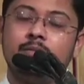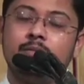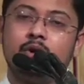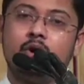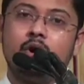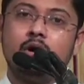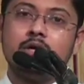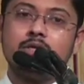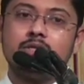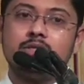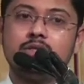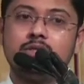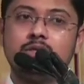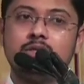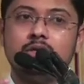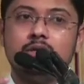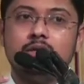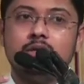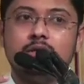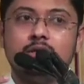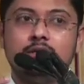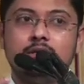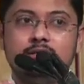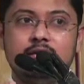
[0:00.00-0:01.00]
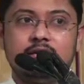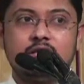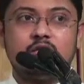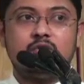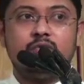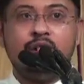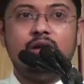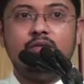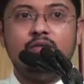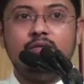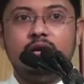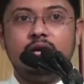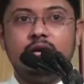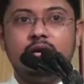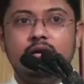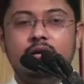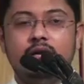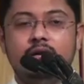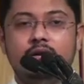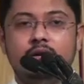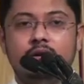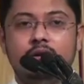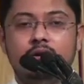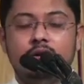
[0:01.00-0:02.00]
Because just when
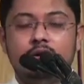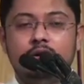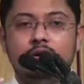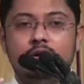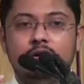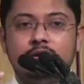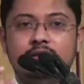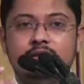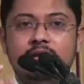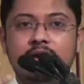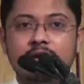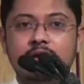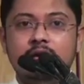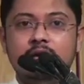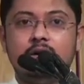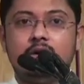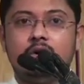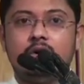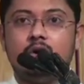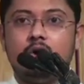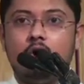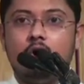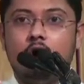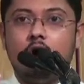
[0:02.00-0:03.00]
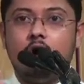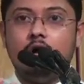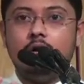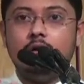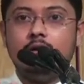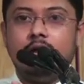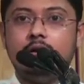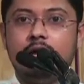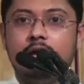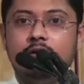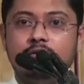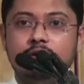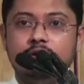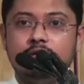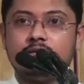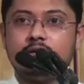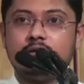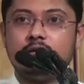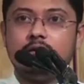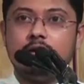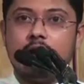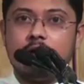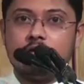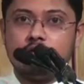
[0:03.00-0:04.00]
we think on every
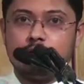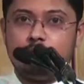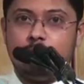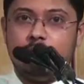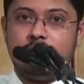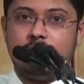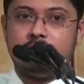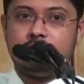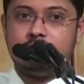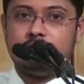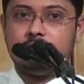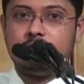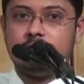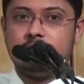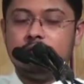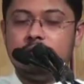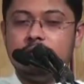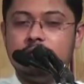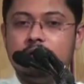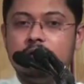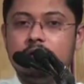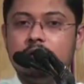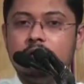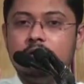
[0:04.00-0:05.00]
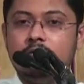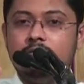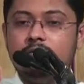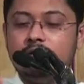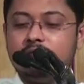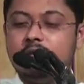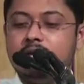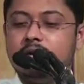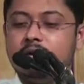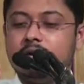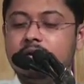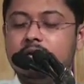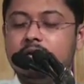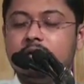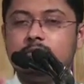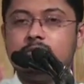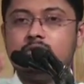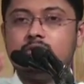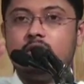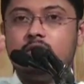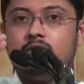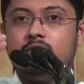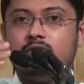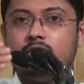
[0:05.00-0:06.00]
certain aspects, we think in
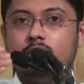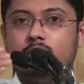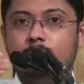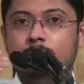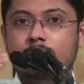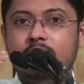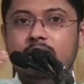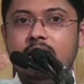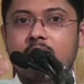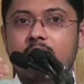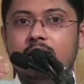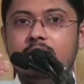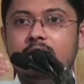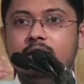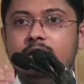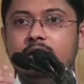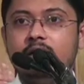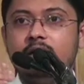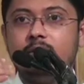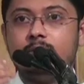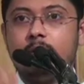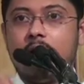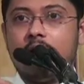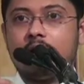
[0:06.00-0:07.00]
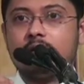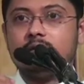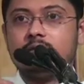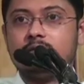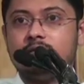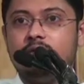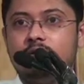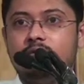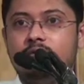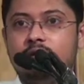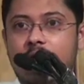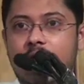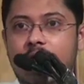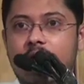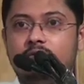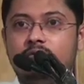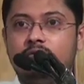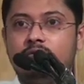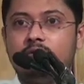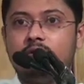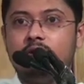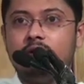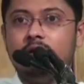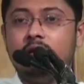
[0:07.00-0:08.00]
terms of many identity markers that we
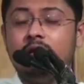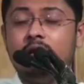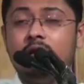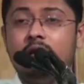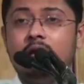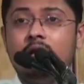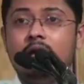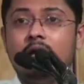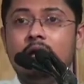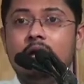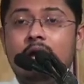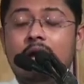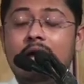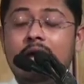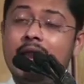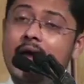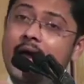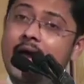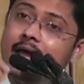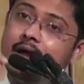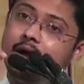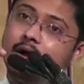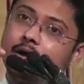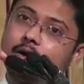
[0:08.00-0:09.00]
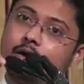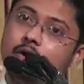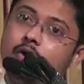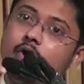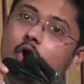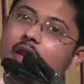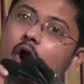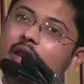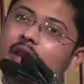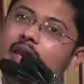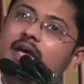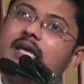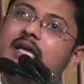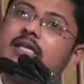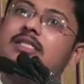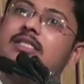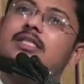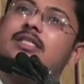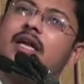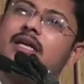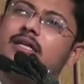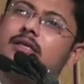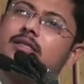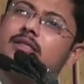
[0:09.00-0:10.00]
have. And I
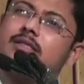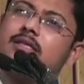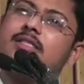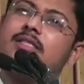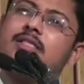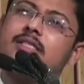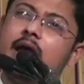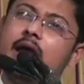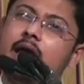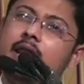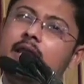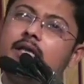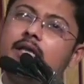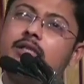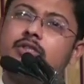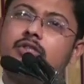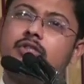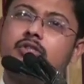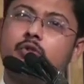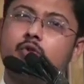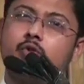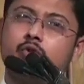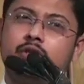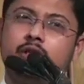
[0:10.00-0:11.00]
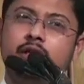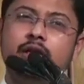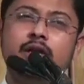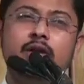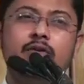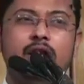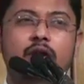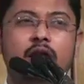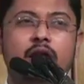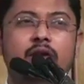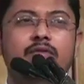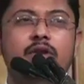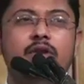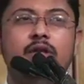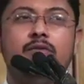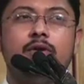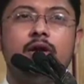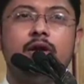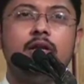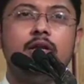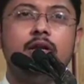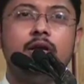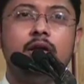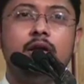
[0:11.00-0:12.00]
acknowledge that it is a challenge to think for
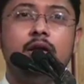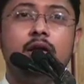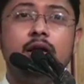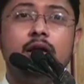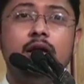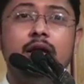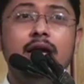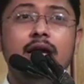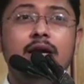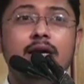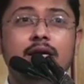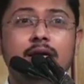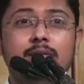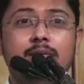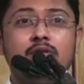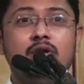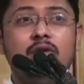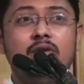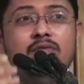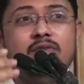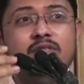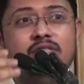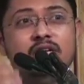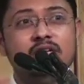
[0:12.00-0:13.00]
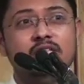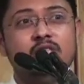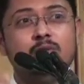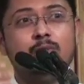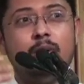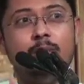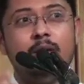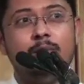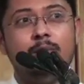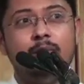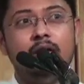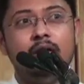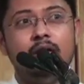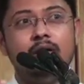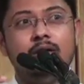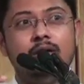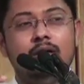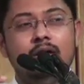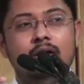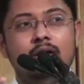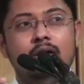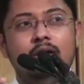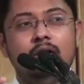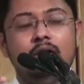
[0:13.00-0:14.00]
everyone in terms of just by
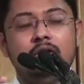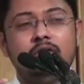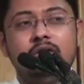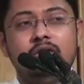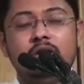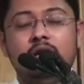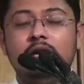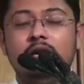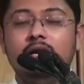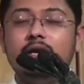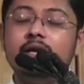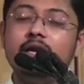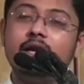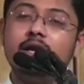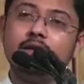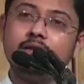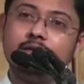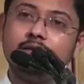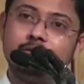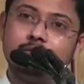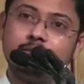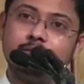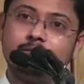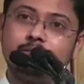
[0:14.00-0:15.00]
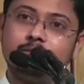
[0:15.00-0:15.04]
being a sheer Indian.